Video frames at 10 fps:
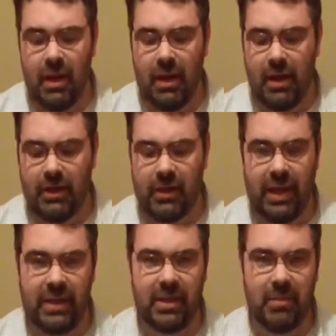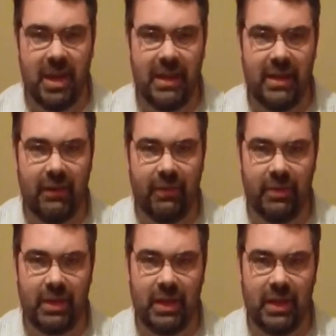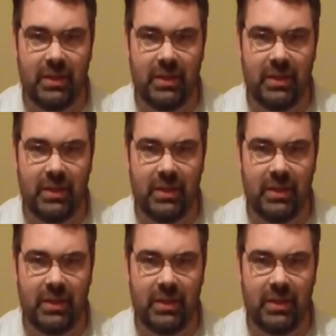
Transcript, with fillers: Uh, so that's the main difference in it.